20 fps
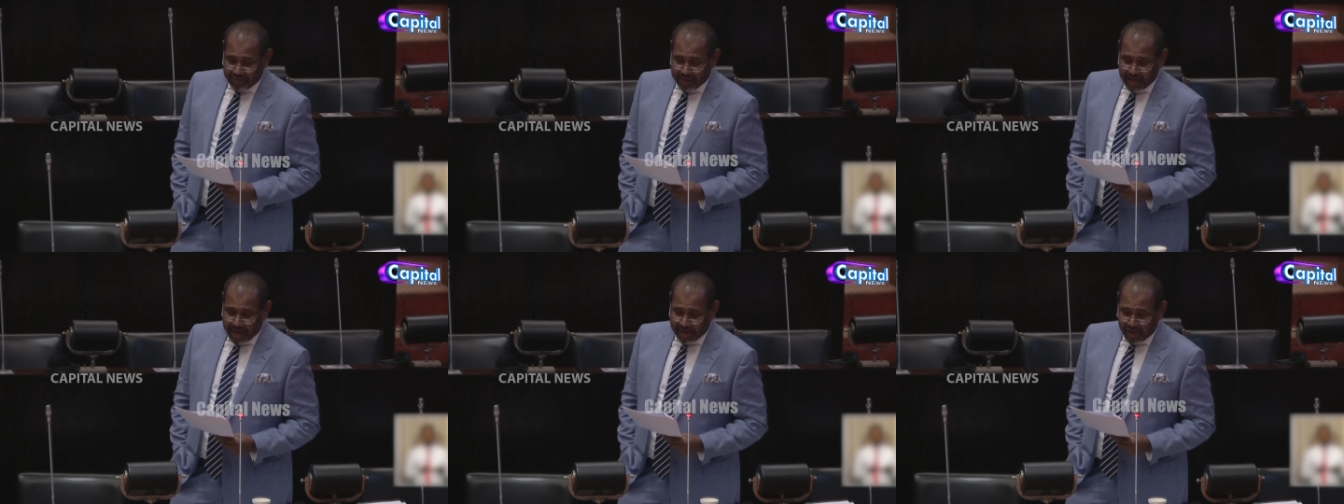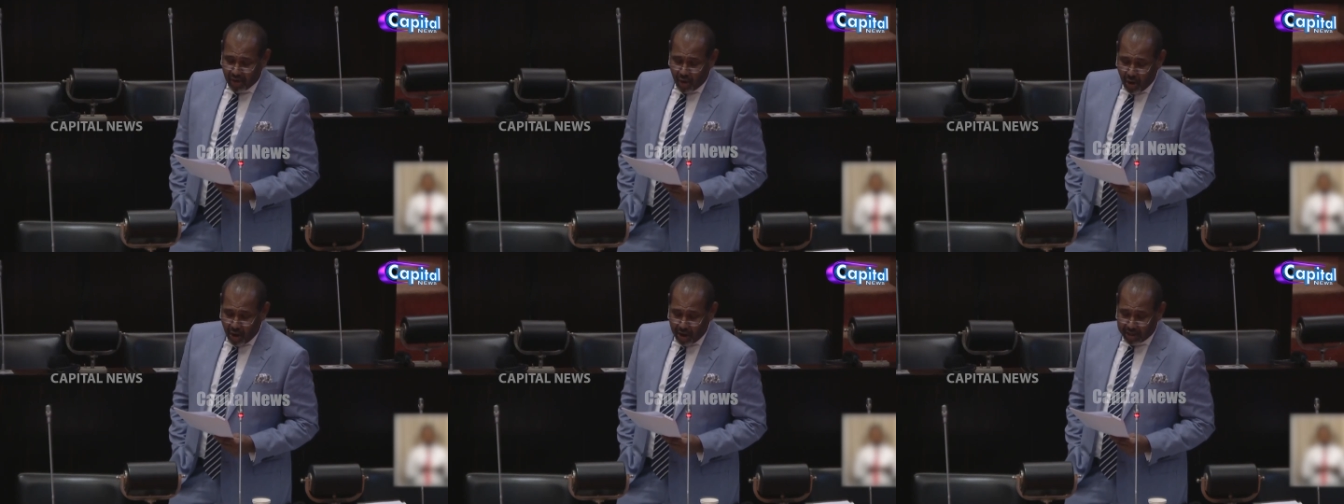an
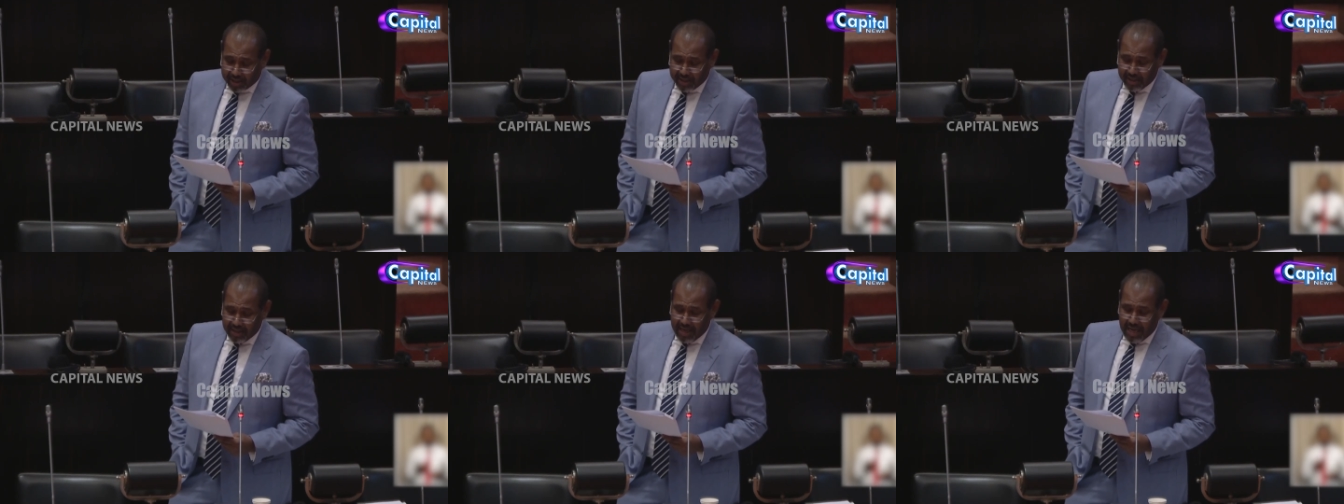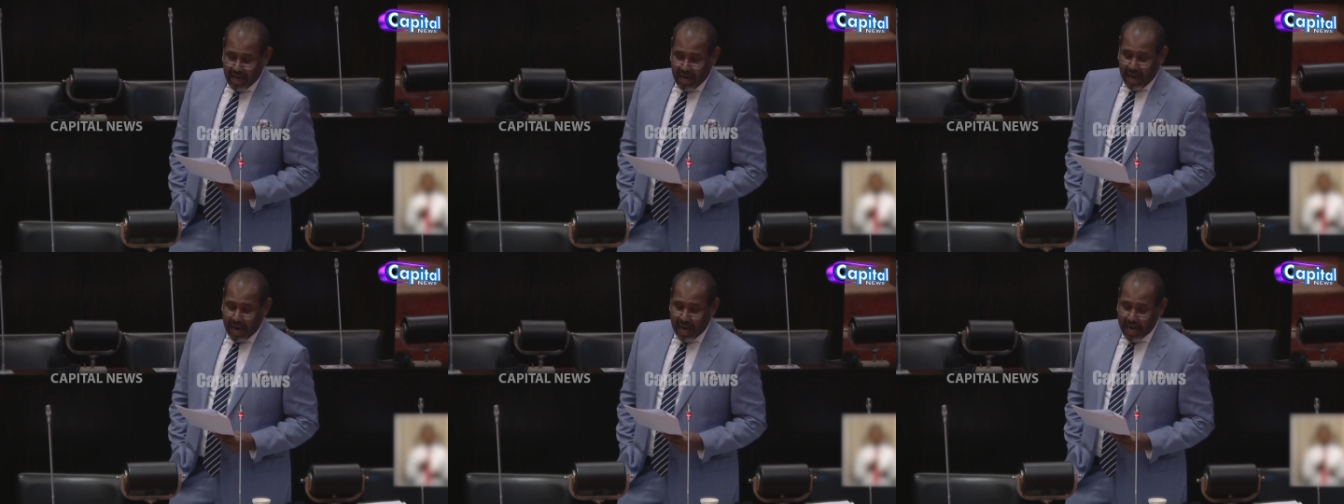ad hoc
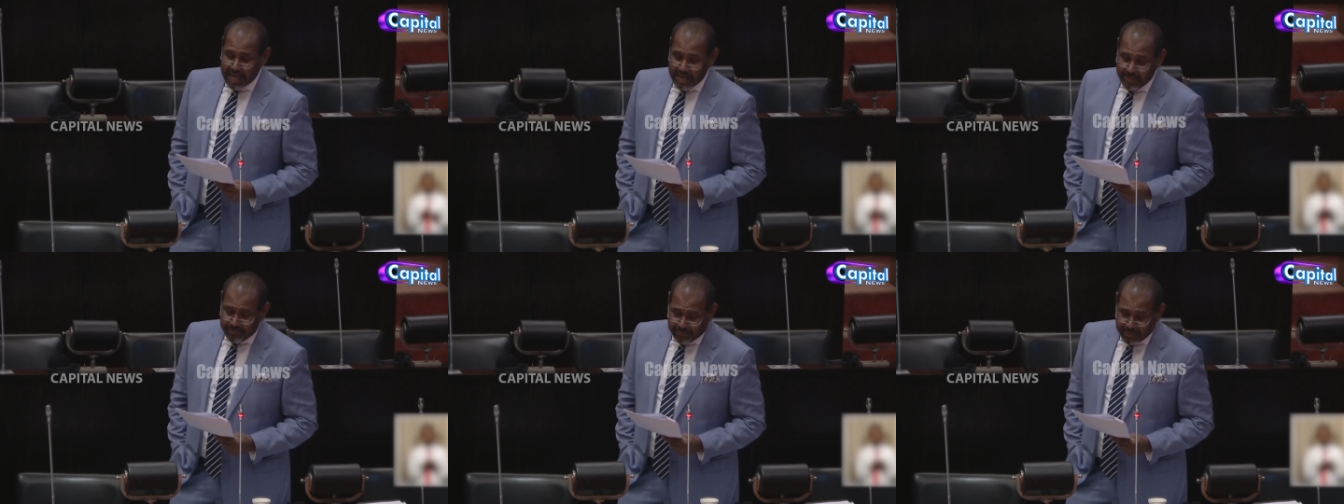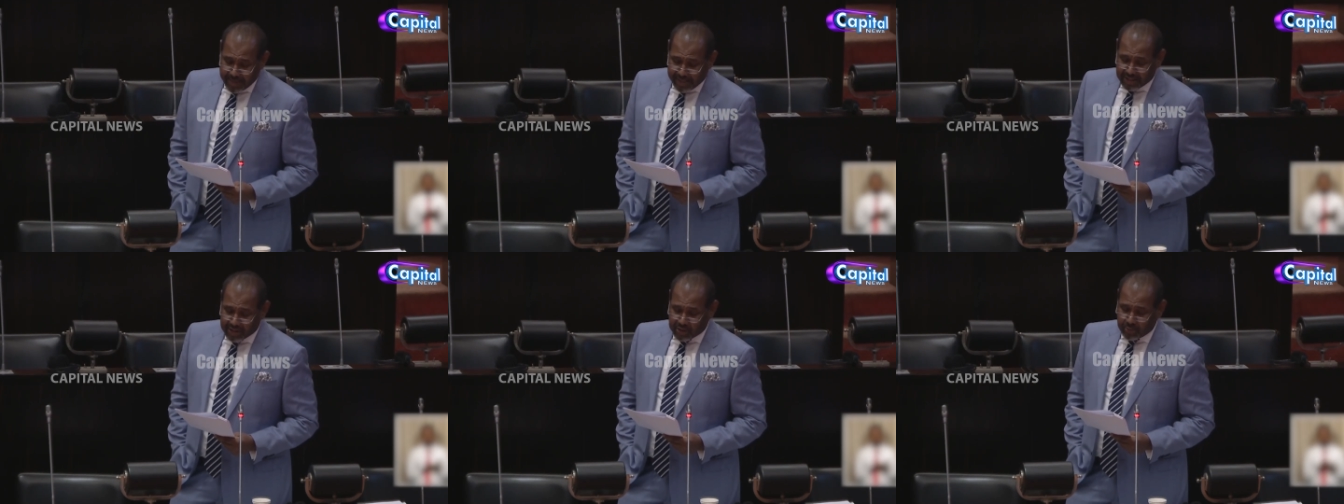
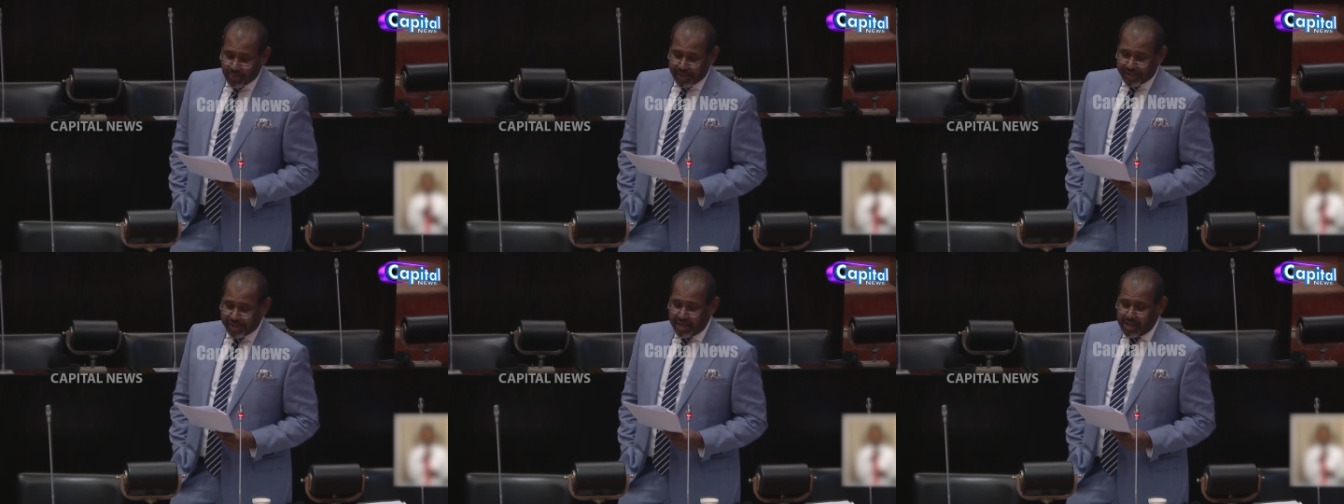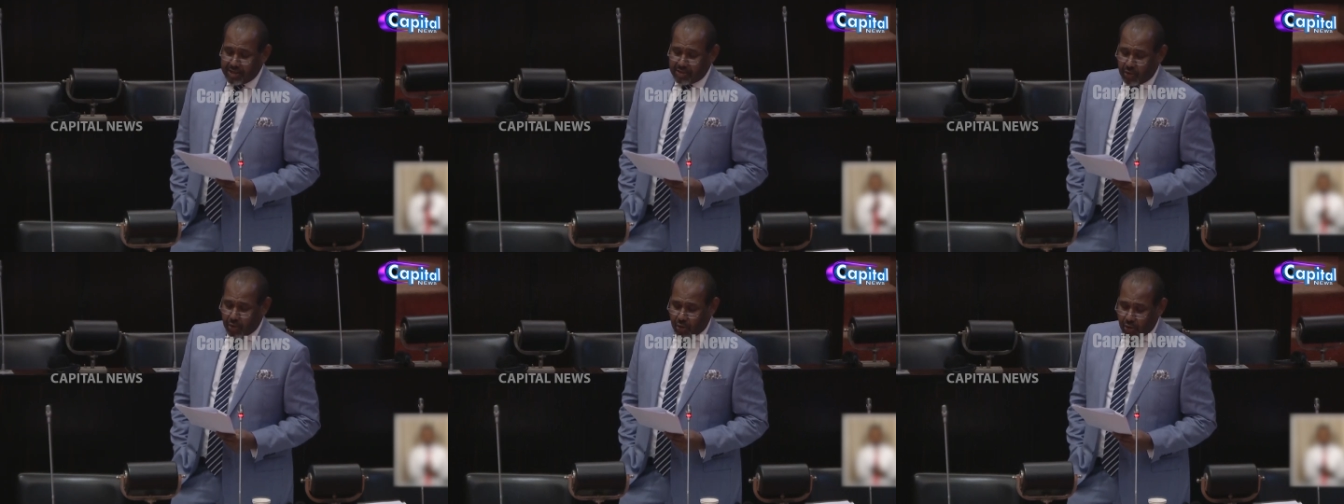hybrid
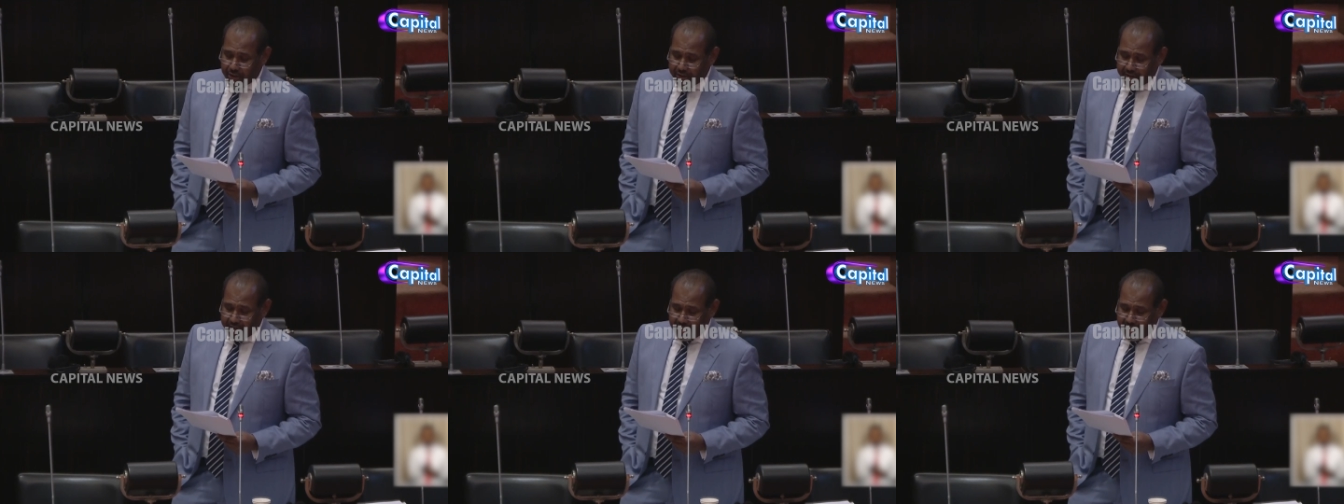special court